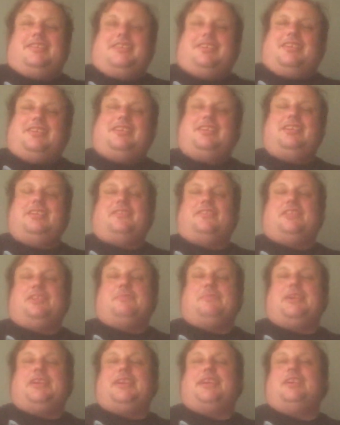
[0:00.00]
Hi
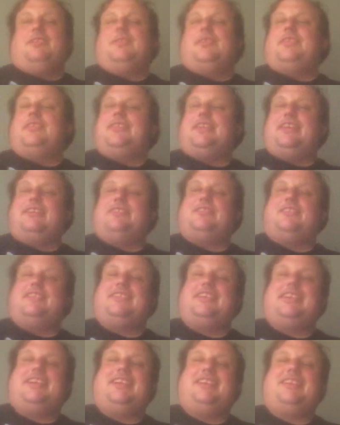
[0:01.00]
everyone, Mike here with you guys once
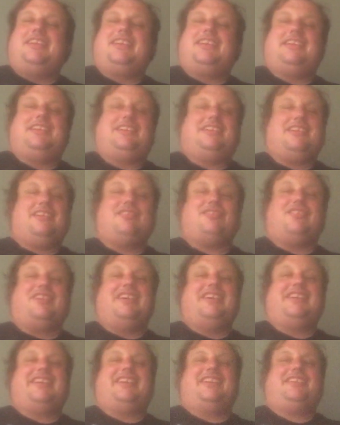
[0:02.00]
again, and guess
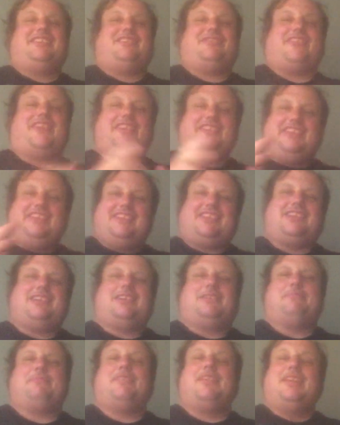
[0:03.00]
what? It is finally
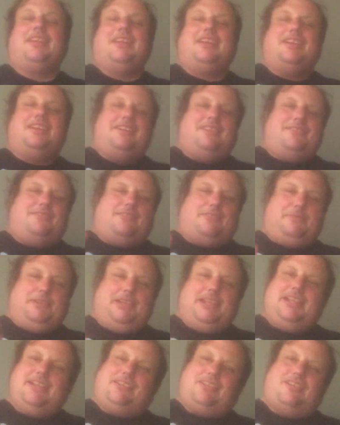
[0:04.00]
time for
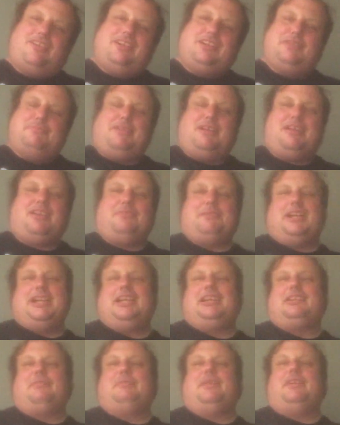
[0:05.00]
me to talk about my
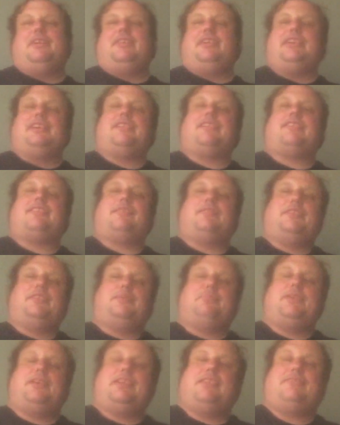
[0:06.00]
experience
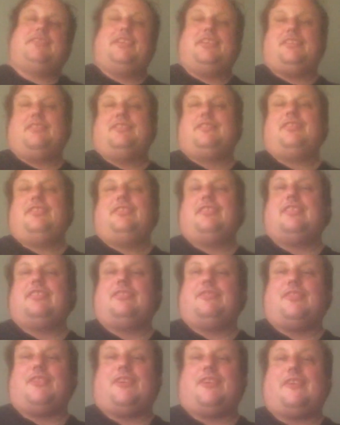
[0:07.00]
with PSVR 2 thus
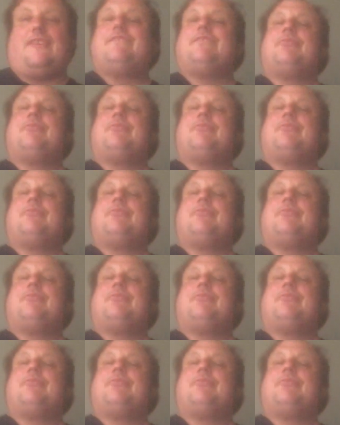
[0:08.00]
far.